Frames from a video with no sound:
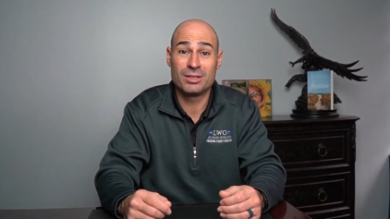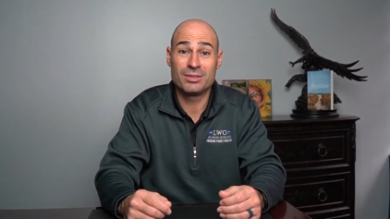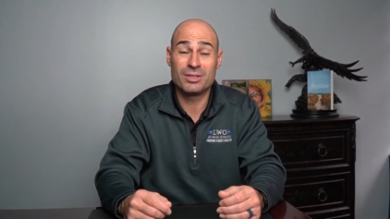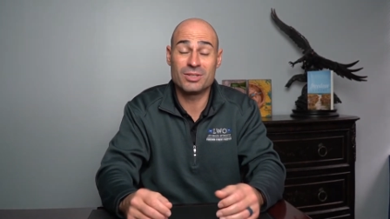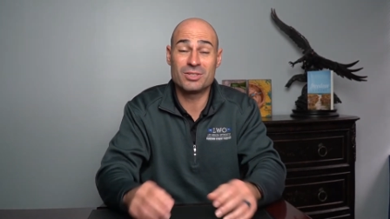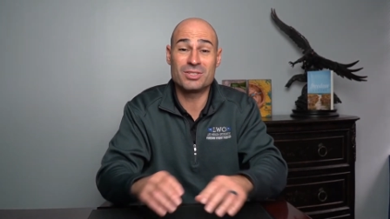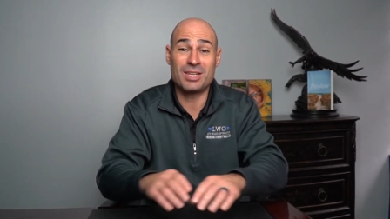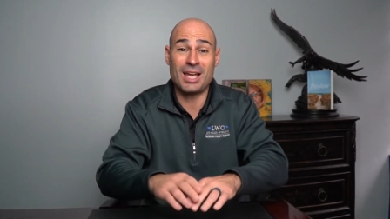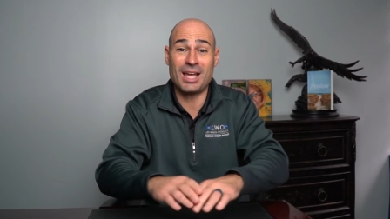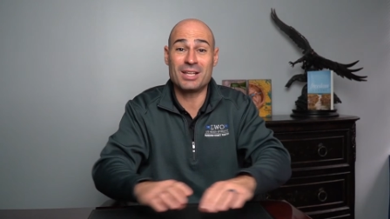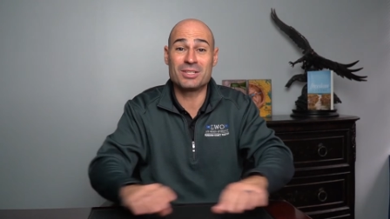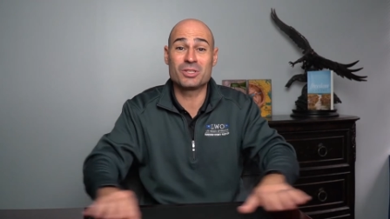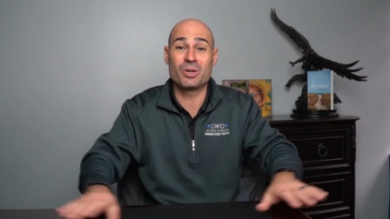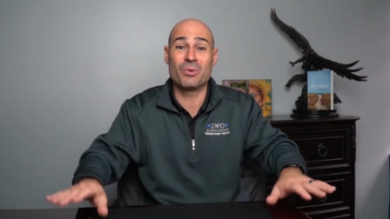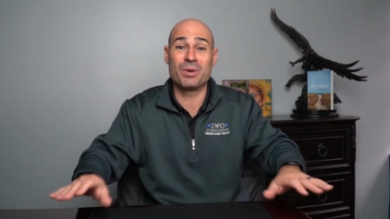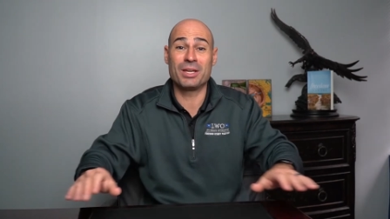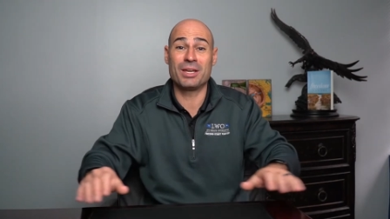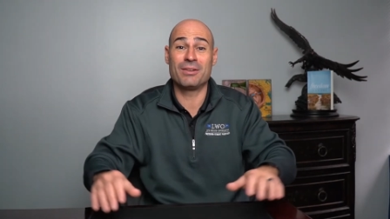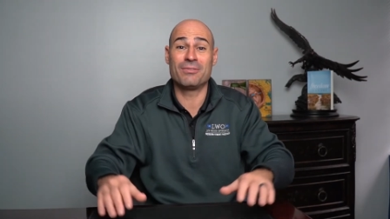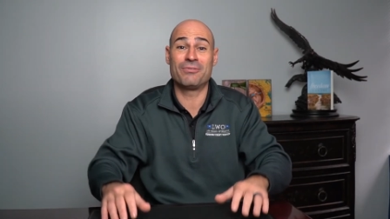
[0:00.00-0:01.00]
The sand's
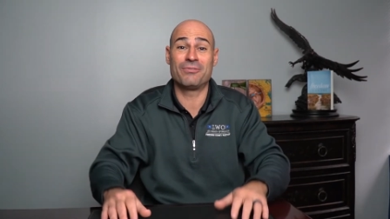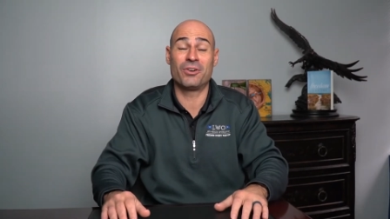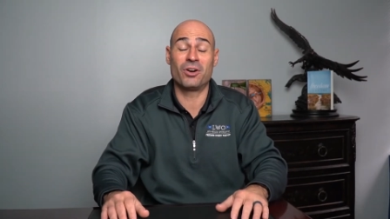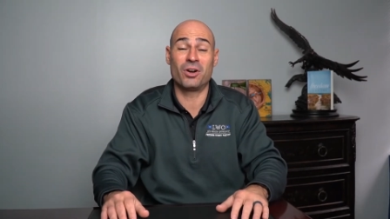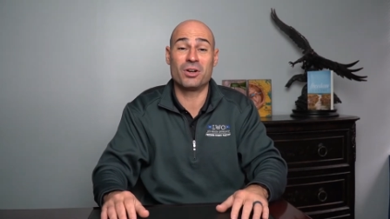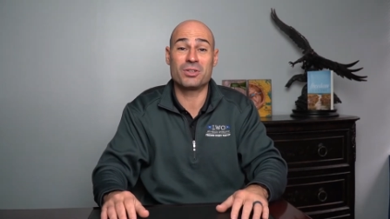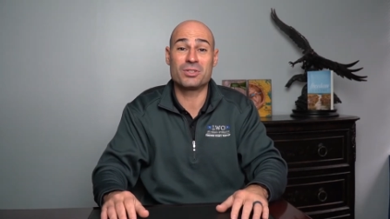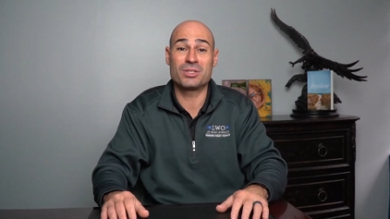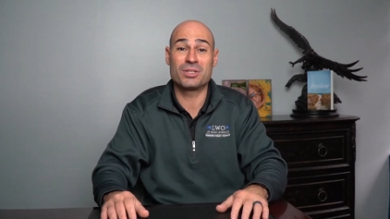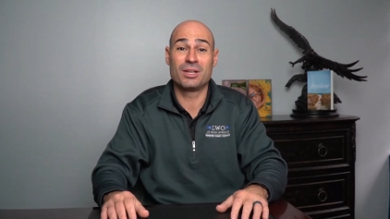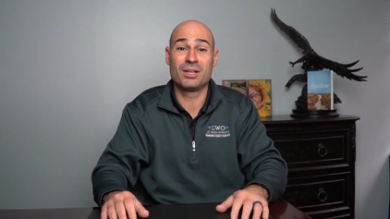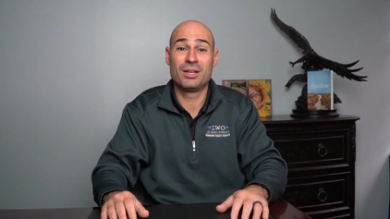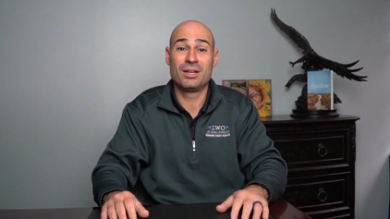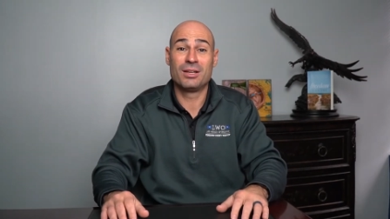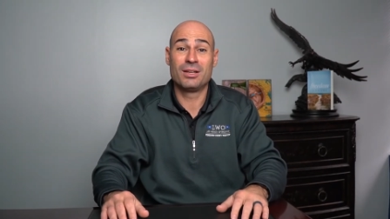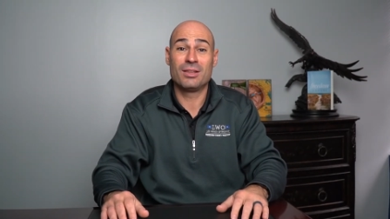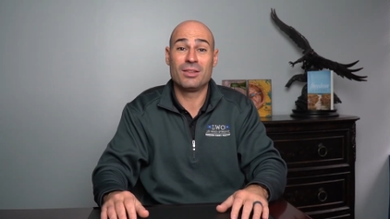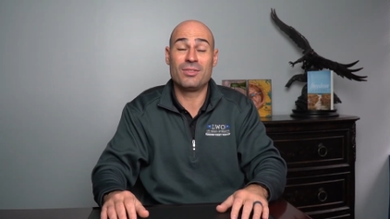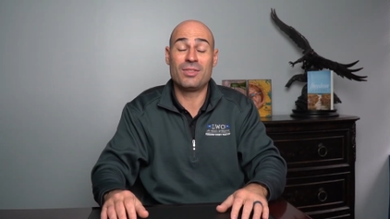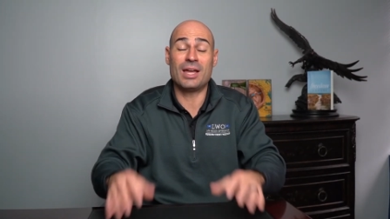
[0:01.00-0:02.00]
going in first,
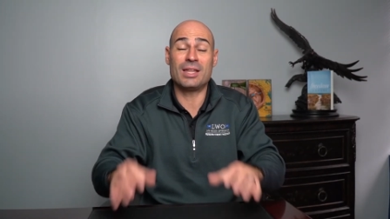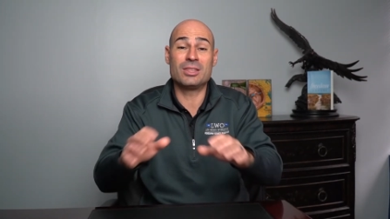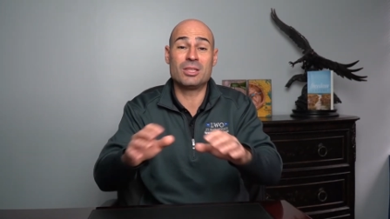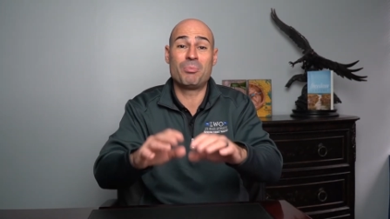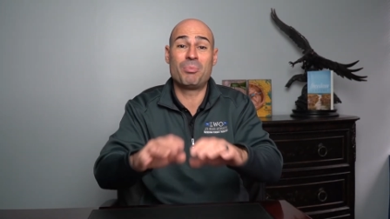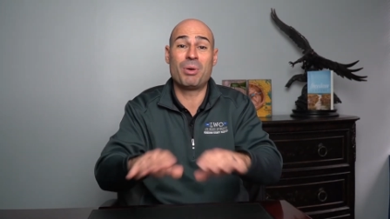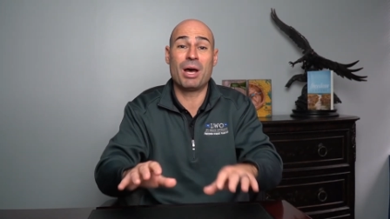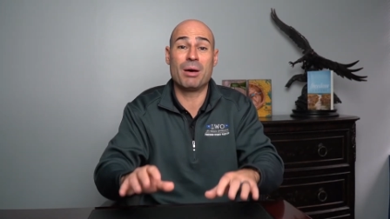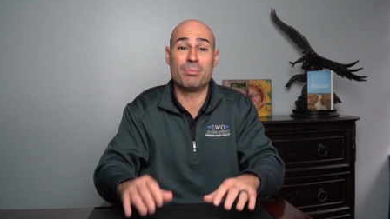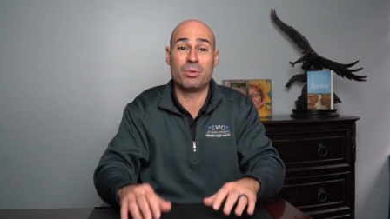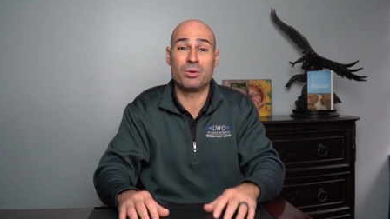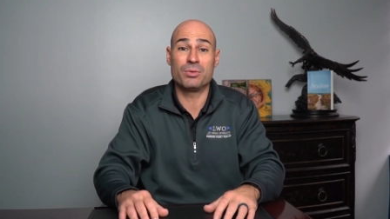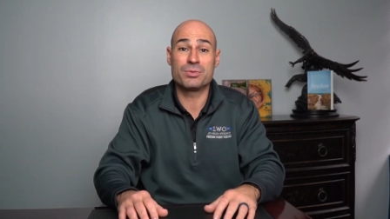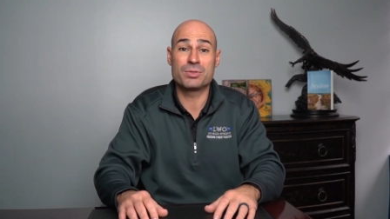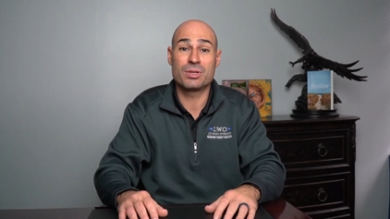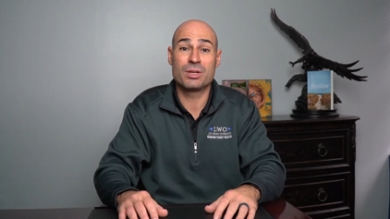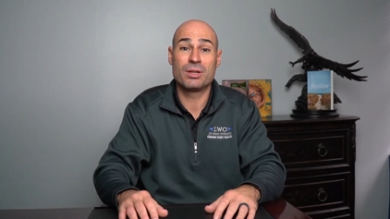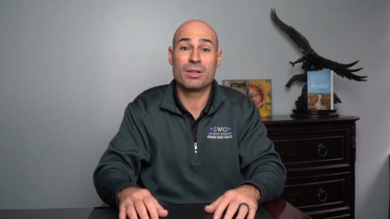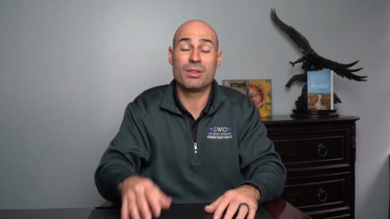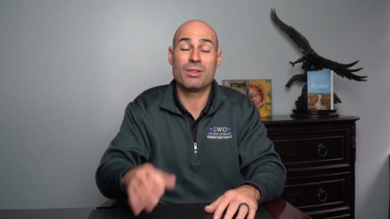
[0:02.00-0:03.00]
then the
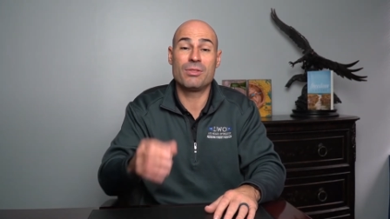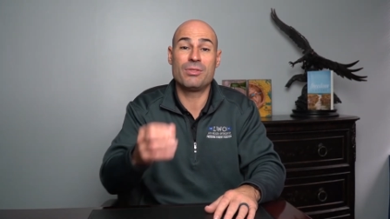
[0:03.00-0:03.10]
pebbles,